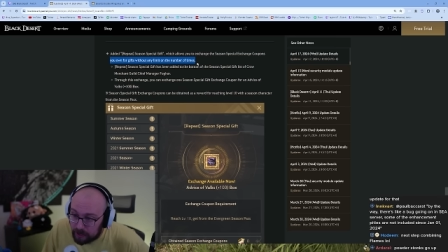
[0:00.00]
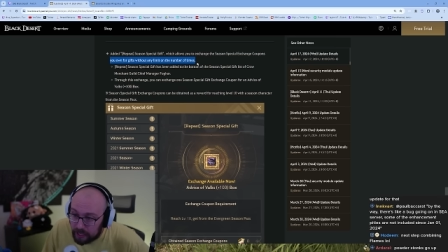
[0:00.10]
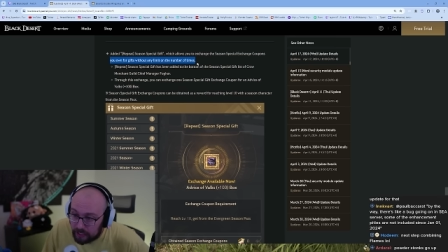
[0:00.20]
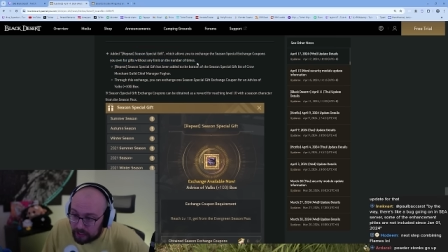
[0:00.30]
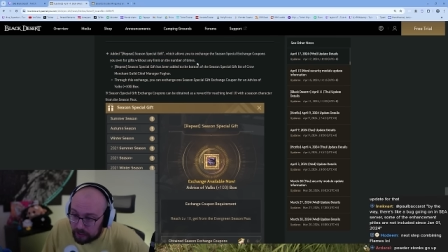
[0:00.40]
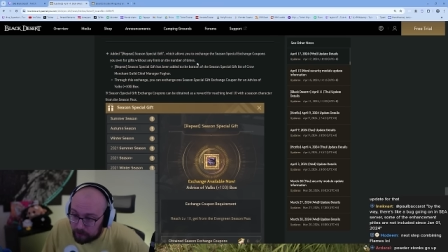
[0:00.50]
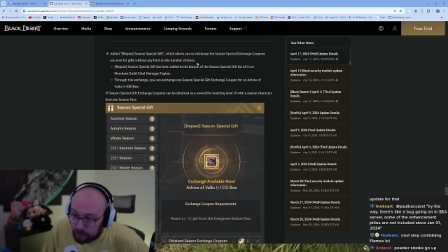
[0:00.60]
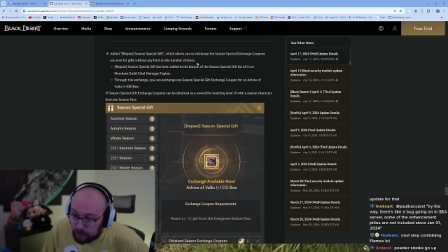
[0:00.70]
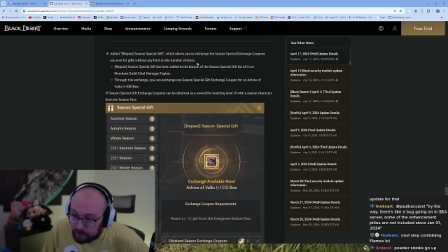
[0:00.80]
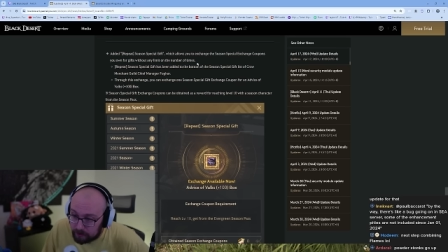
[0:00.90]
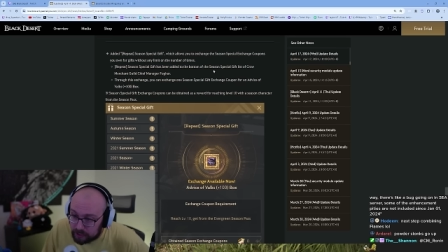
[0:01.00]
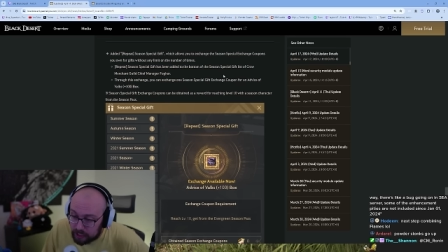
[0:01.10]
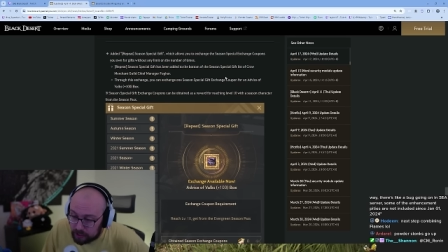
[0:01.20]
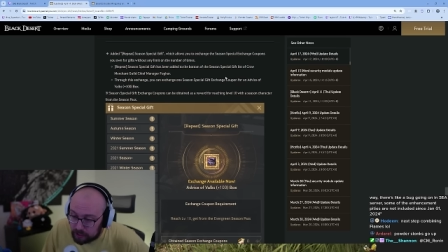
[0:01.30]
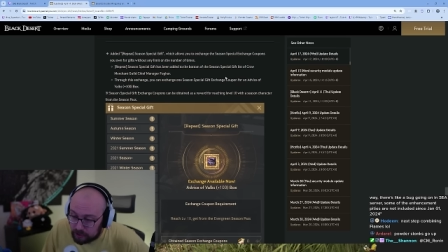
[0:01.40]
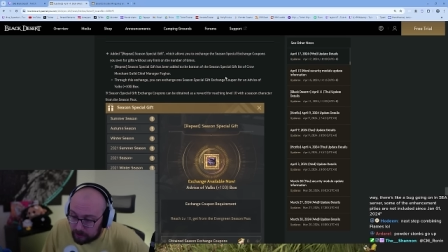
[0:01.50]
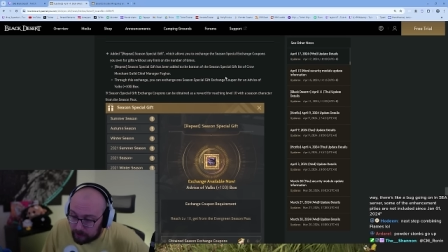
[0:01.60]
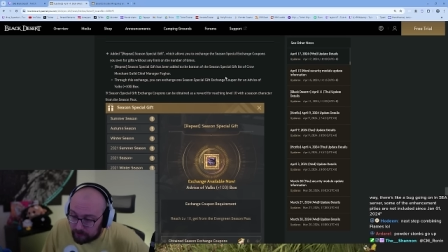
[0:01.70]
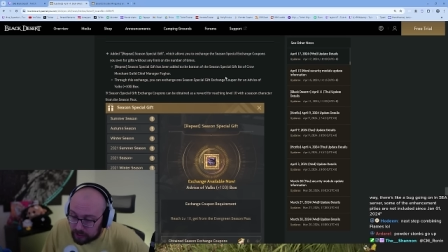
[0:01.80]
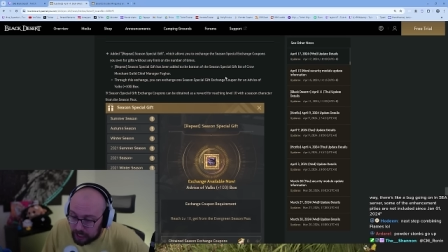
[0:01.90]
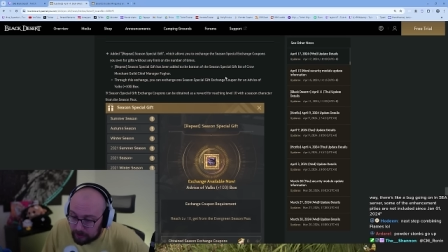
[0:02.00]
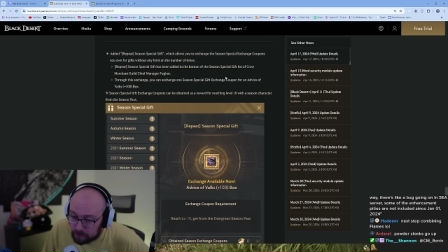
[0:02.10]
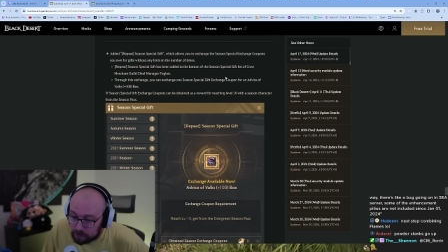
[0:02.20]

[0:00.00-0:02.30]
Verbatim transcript: any number of limitation on the number of times.